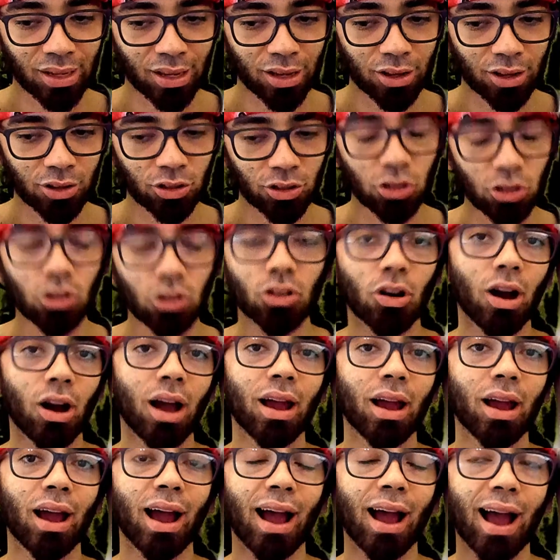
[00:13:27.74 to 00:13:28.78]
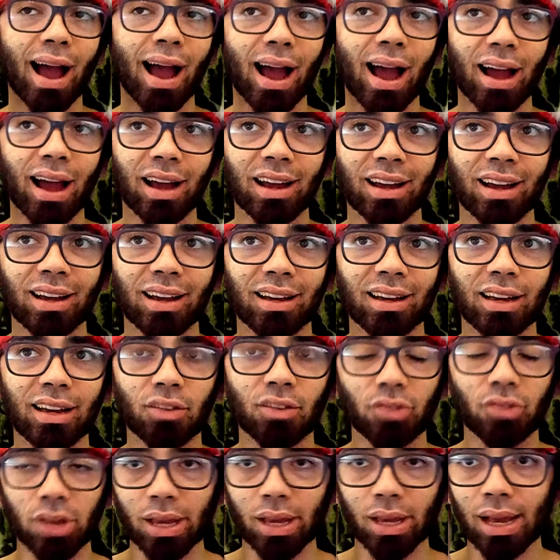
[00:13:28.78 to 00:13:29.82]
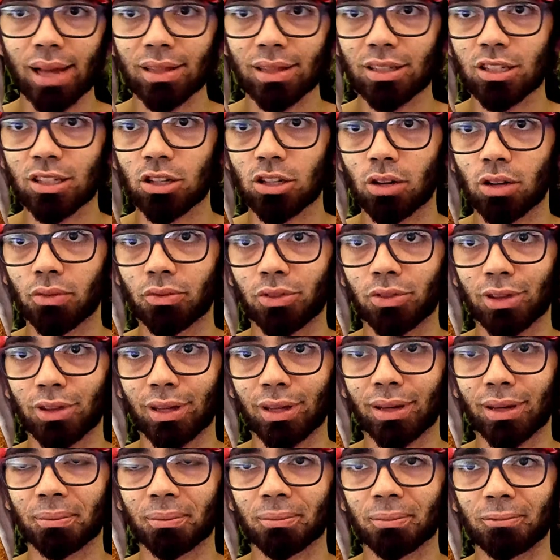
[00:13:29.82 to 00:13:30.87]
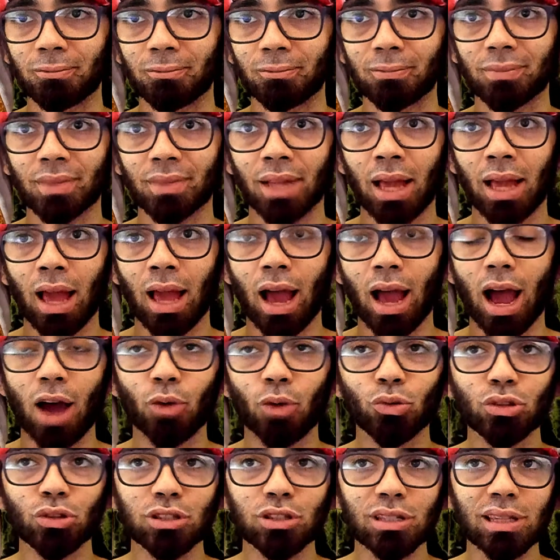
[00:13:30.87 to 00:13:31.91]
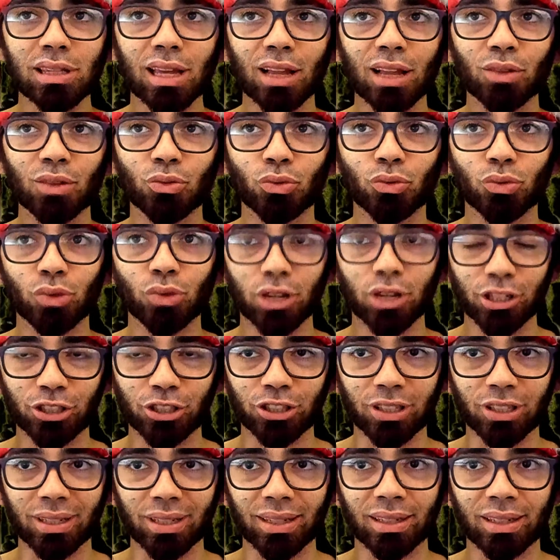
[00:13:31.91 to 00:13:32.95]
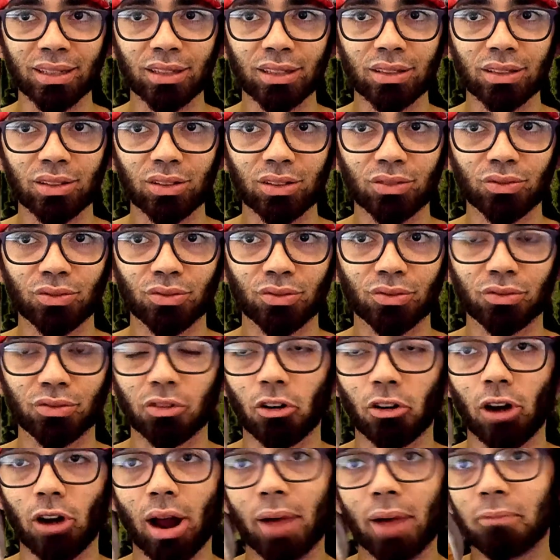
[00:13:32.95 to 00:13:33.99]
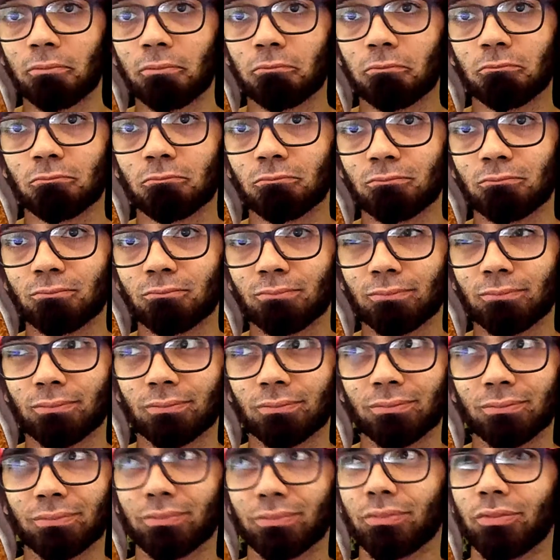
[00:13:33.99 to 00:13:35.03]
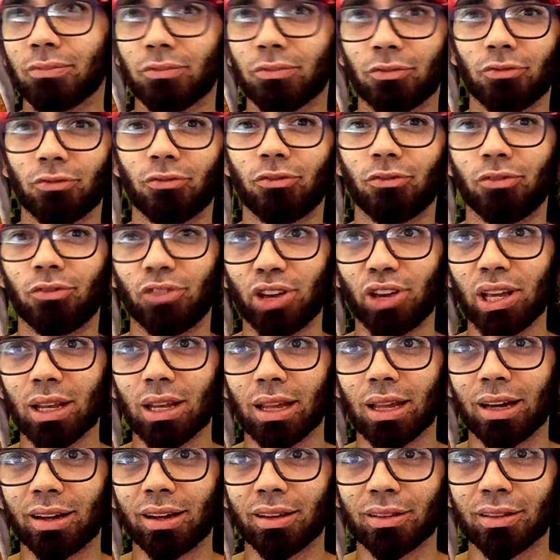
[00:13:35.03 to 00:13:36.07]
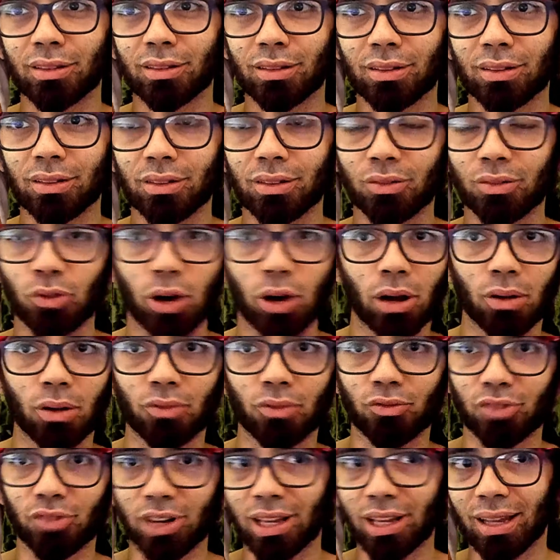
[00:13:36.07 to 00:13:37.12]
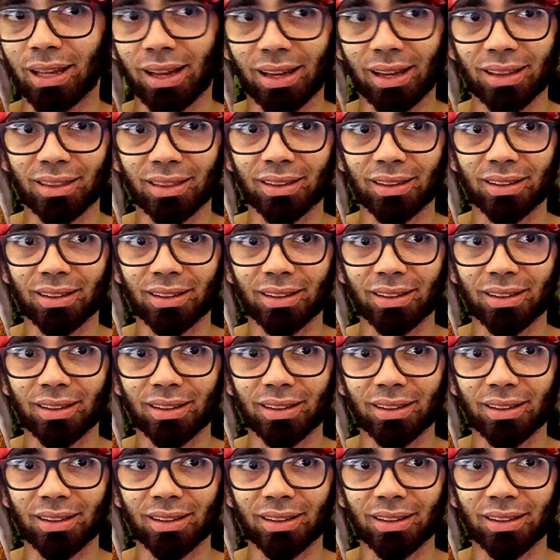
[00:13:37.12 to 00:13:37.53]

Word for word: You know, I, if he got something, I would start wishing for a villain, well, villain,